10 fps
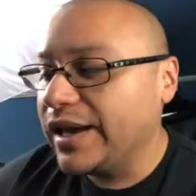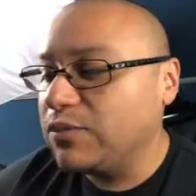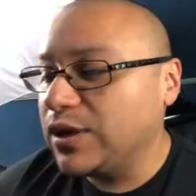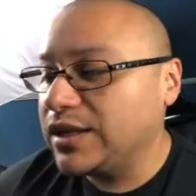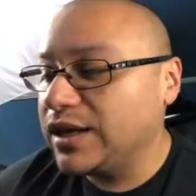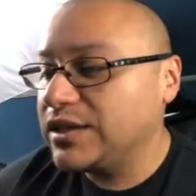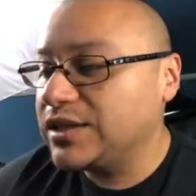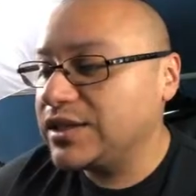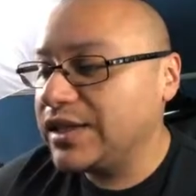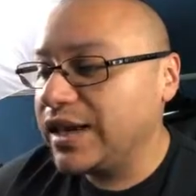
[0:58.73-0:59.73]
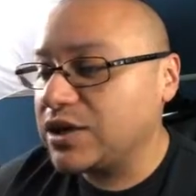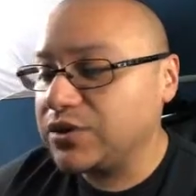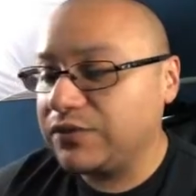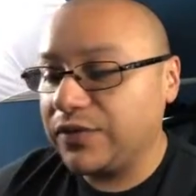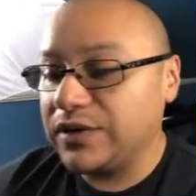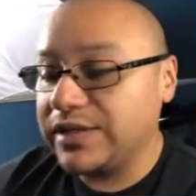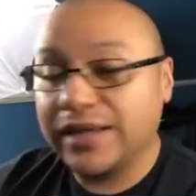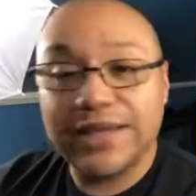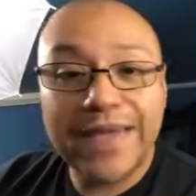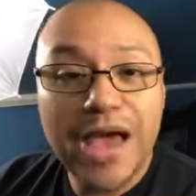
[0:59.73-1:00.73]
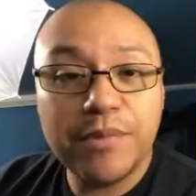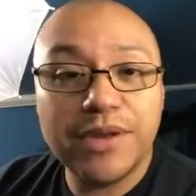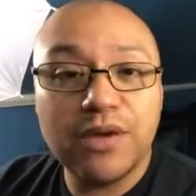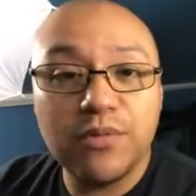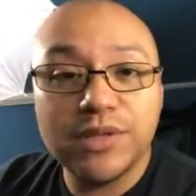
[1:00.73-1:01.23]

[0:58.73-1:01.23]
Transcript: And what he does is he actually fills out a cabinet